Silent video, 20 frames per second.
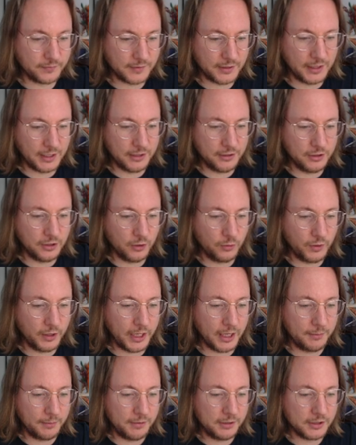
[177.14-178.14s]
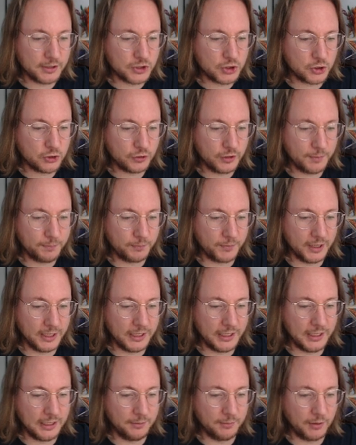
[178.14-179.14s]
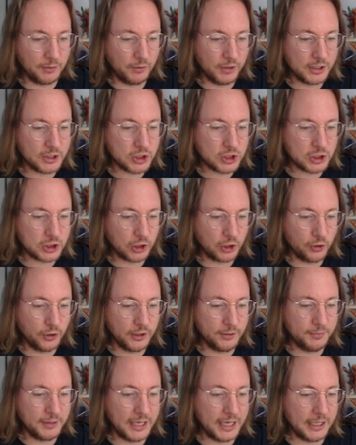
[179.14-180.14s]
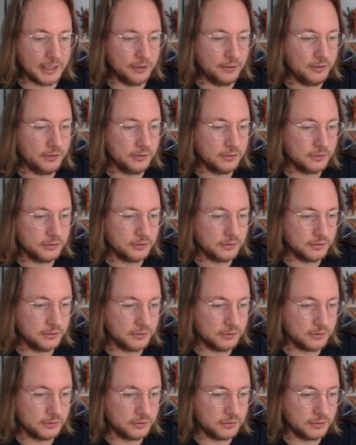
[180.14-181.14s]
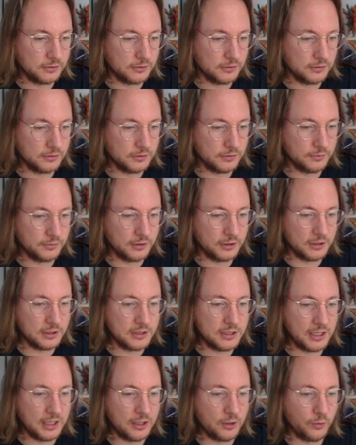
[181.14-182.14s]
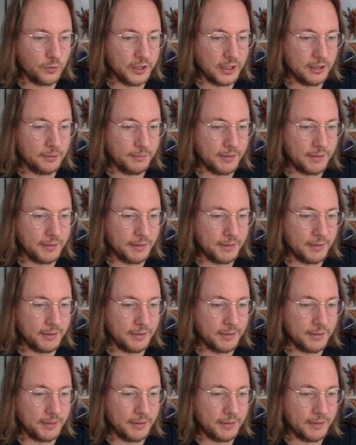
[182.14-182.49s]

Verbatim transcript: And you know what? I'm going to strip mine him. I want to slow him down. I'm going to take away the